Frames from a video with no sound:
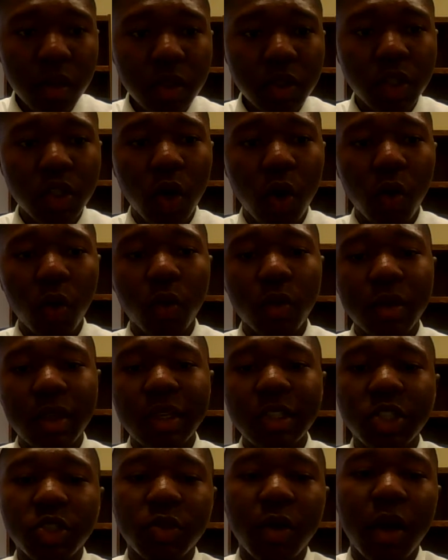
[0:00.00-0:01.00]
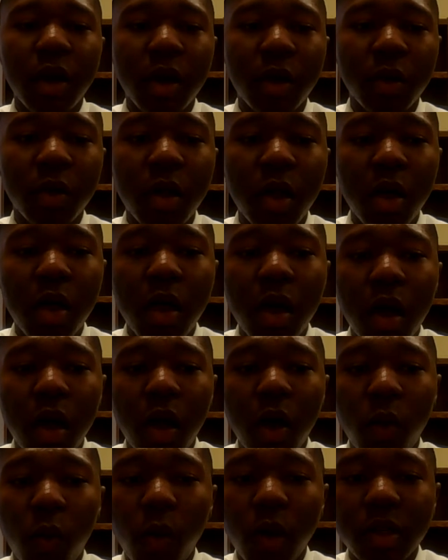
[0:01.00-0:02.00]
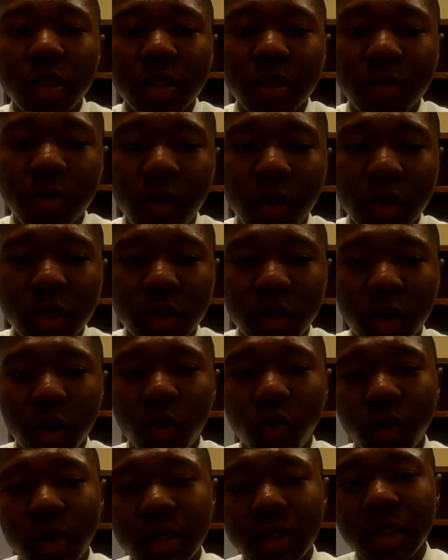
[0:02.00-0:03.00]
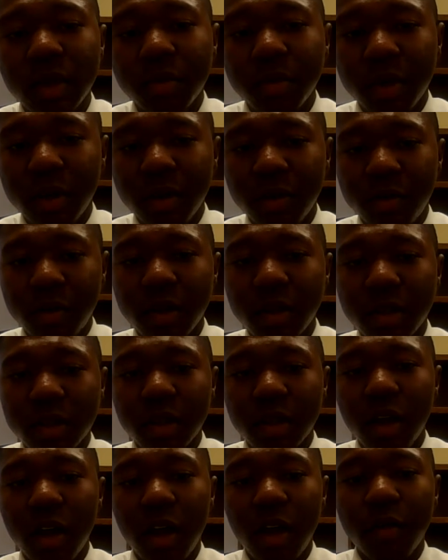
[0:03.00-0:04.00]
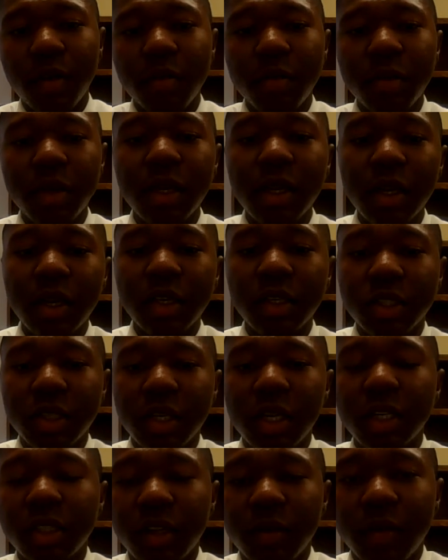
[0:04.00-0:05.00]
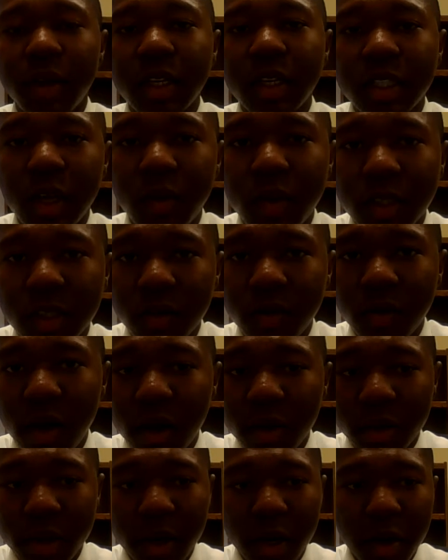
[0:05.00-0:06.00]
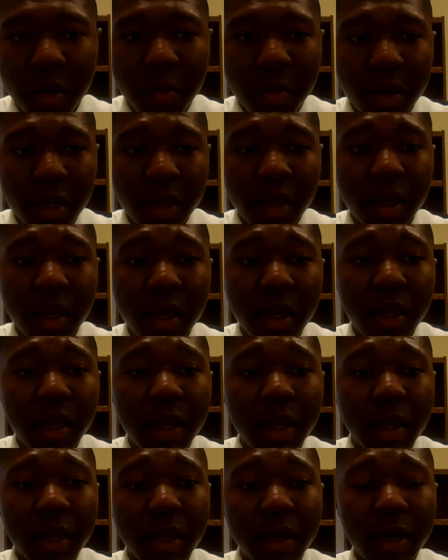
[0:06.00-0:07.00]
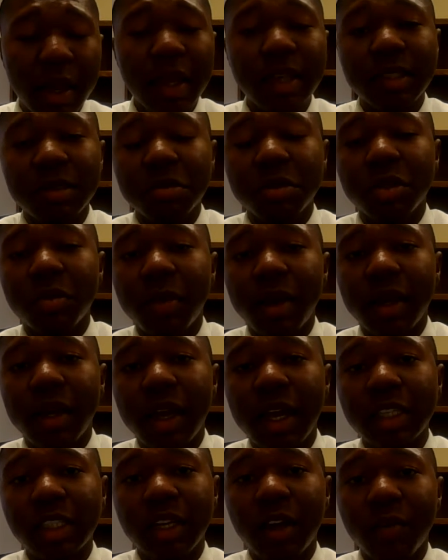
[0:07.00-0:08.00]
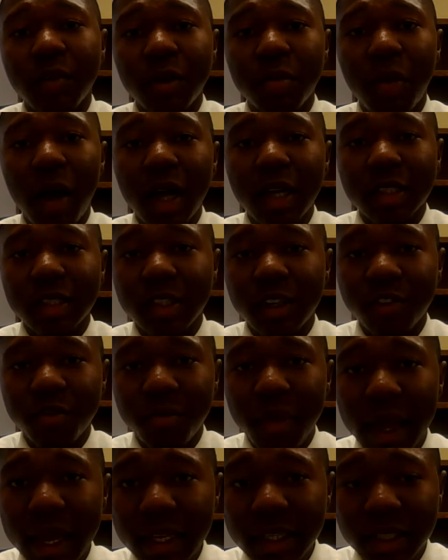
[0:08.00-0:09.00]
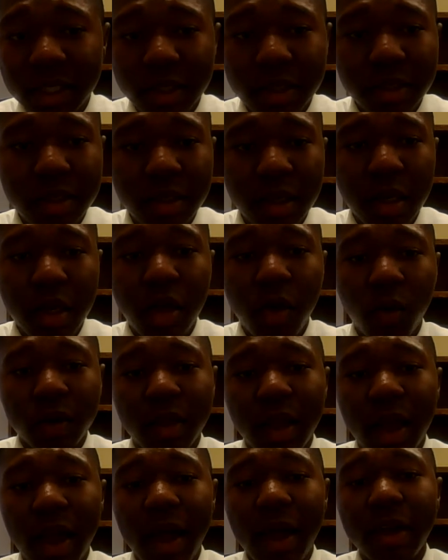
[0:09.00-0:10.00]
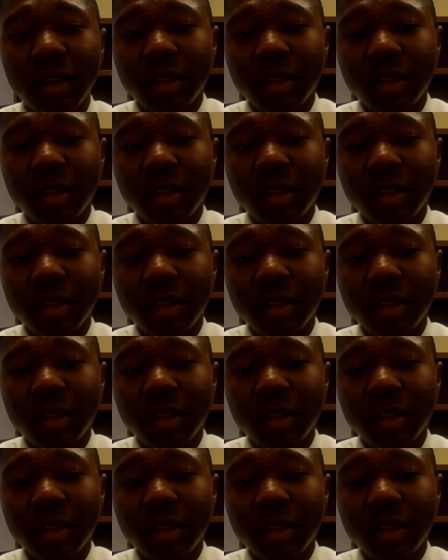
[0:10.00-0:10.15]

So this trial wanted to focus on the risk and benefits of immediate initiation of antiretroviral therapy in asymptomatic HIV positive patients with a higher